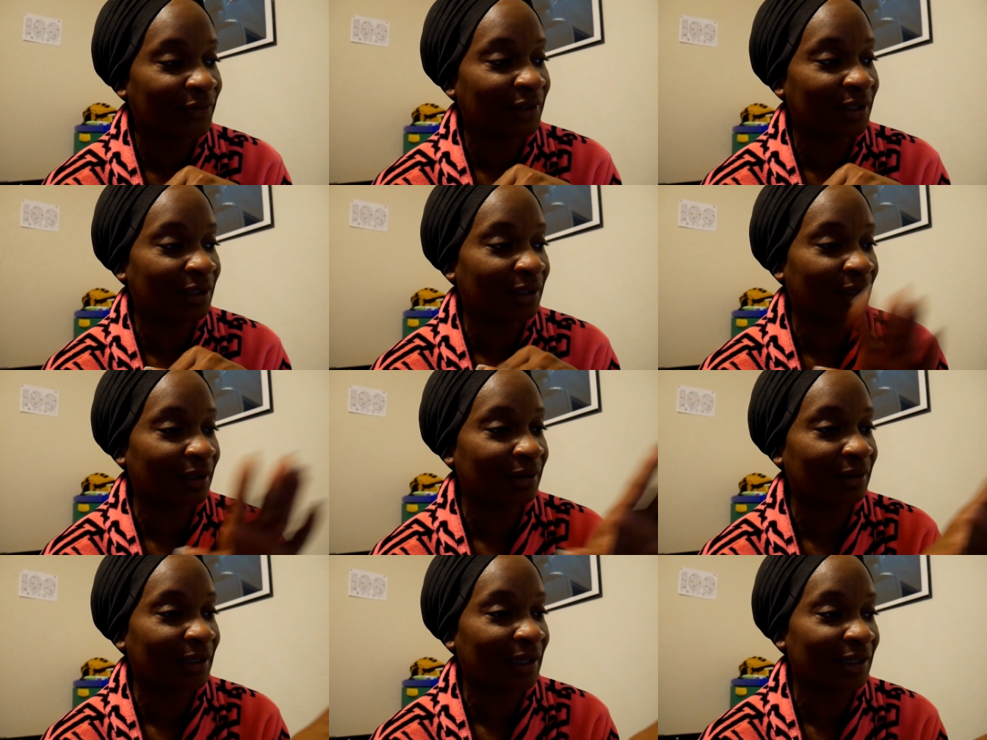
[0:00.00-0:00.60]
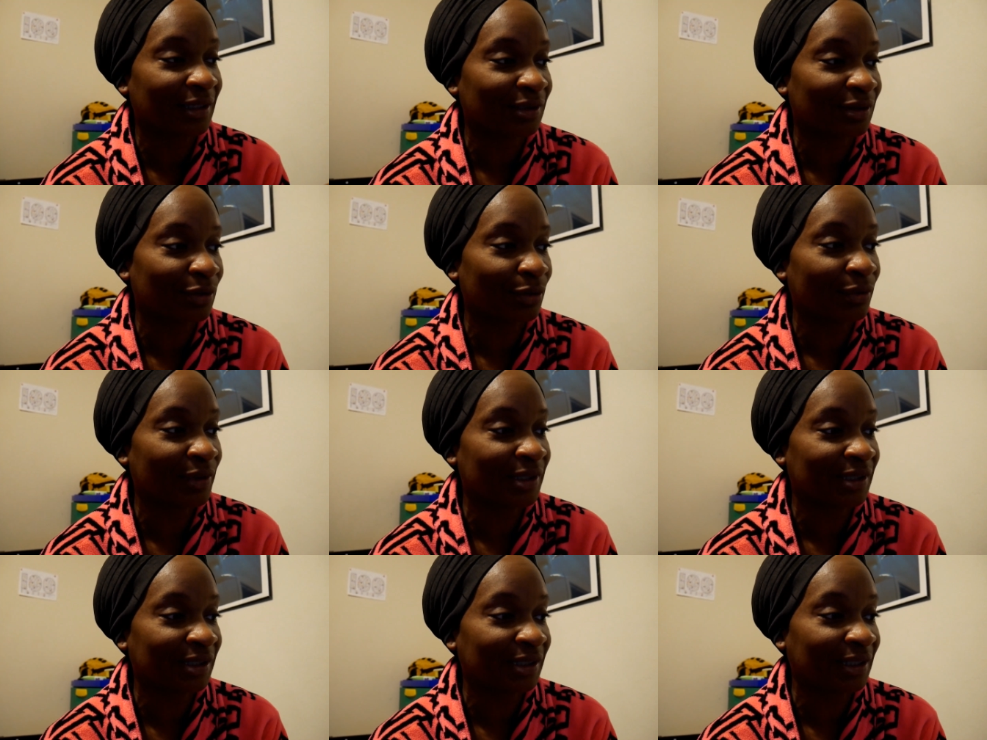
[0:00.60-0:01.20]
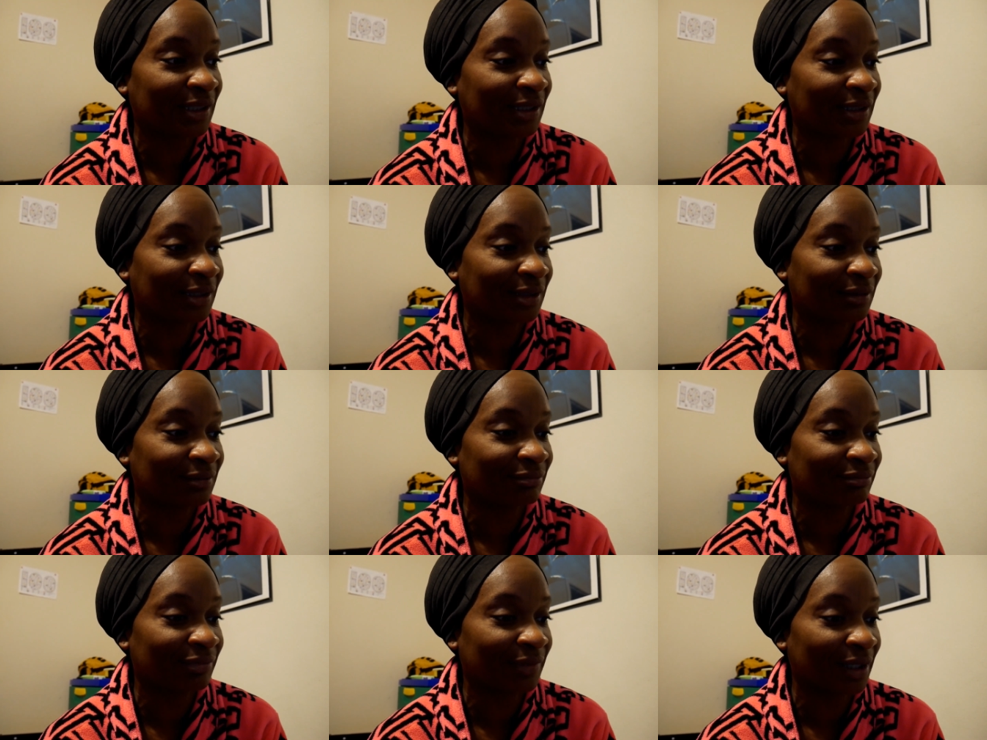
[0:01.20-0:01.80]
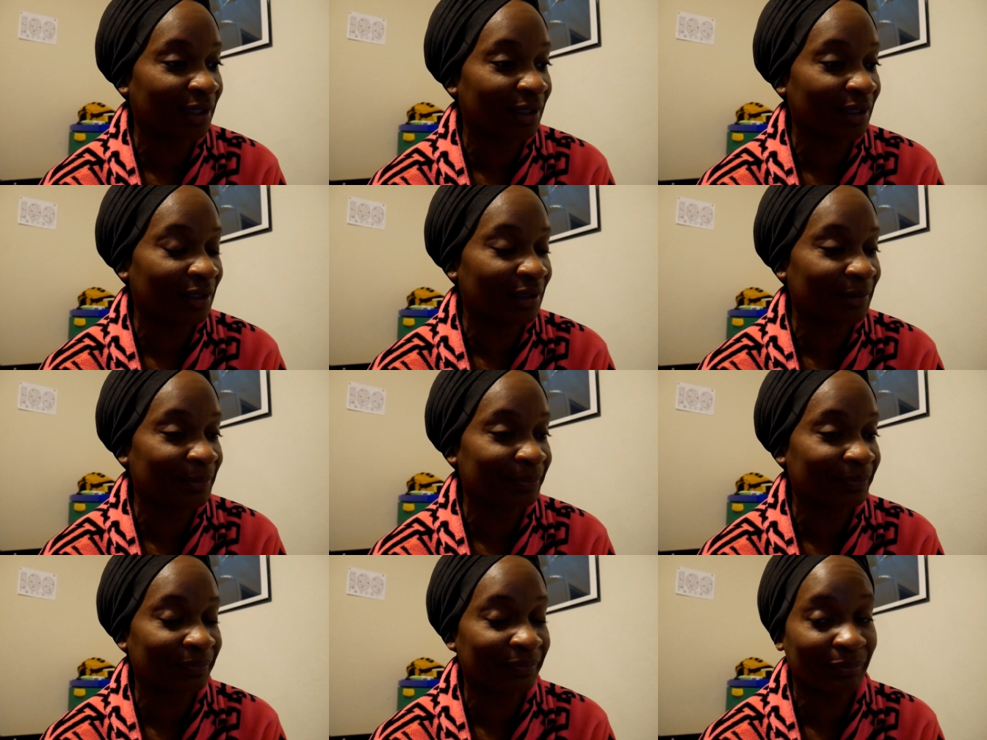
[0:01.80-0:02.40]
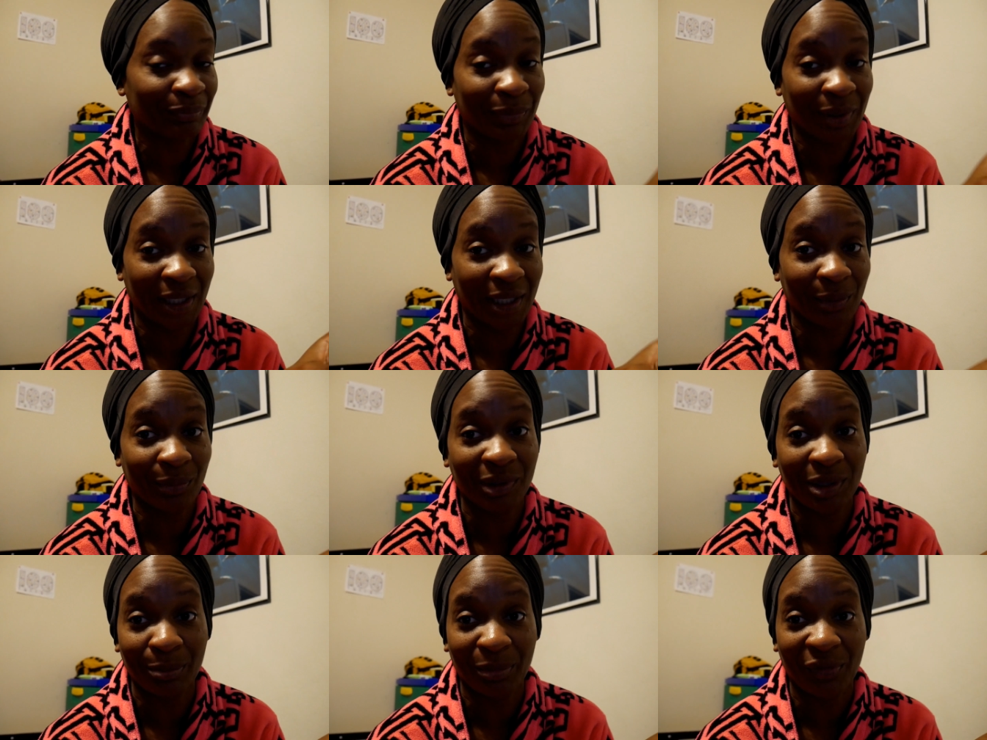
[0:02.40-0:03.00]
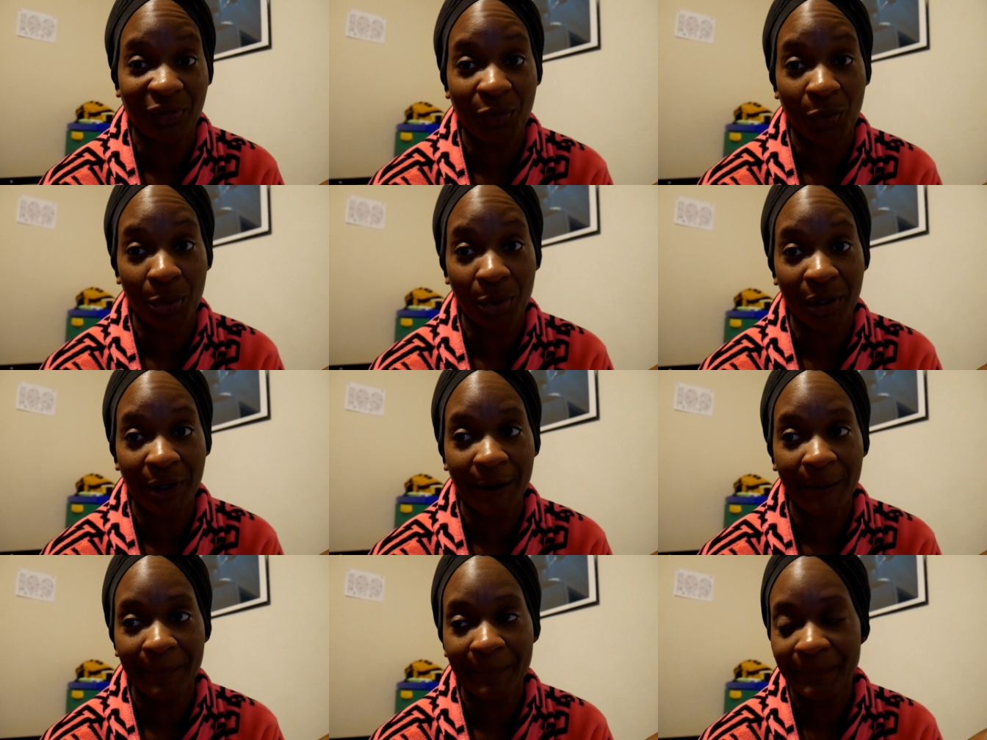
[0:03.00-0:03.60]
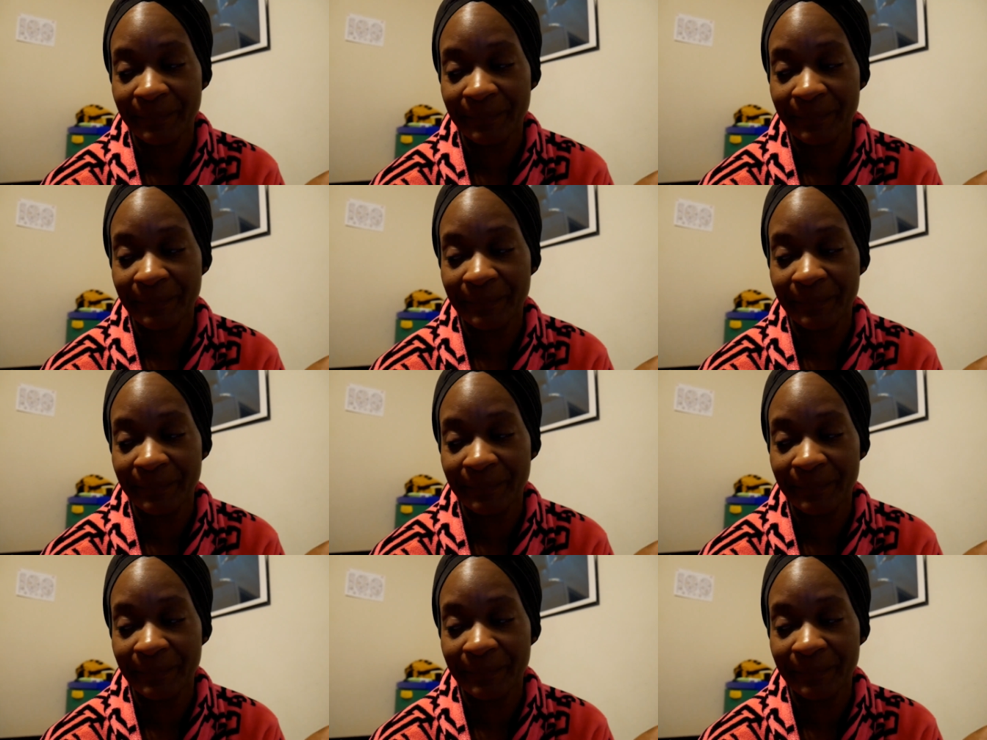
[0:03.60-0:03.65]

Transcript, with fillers: the, like, toys that he played with before,